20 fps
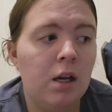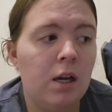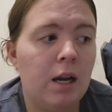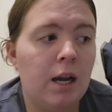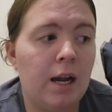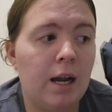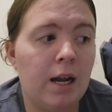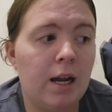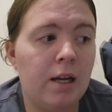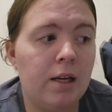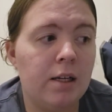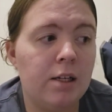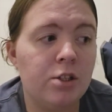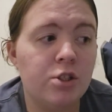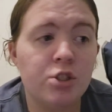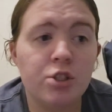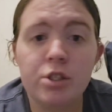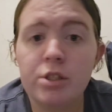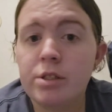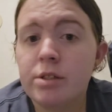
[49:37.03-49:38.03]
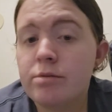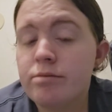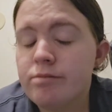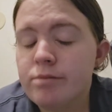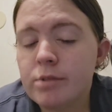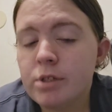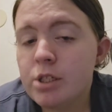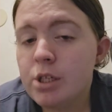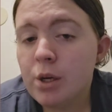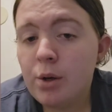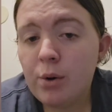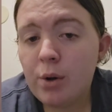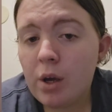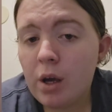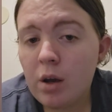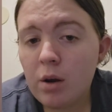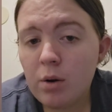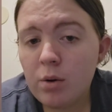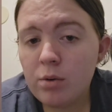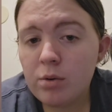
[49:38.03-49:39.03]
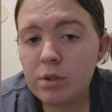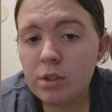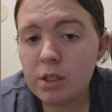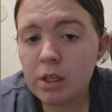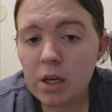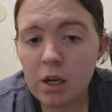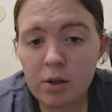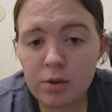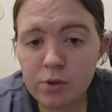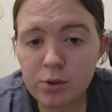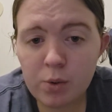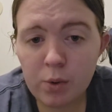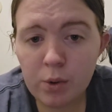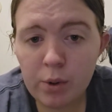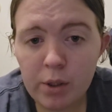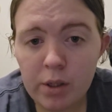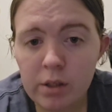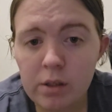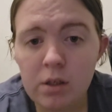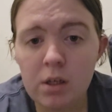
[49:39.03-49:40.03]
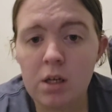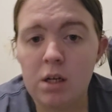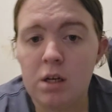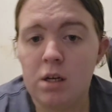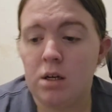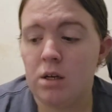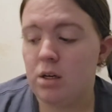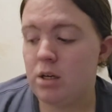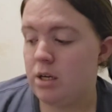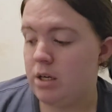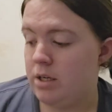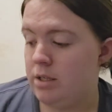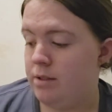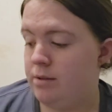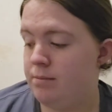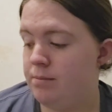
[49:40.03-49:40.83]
and it's just too cold to go squirrel hunt.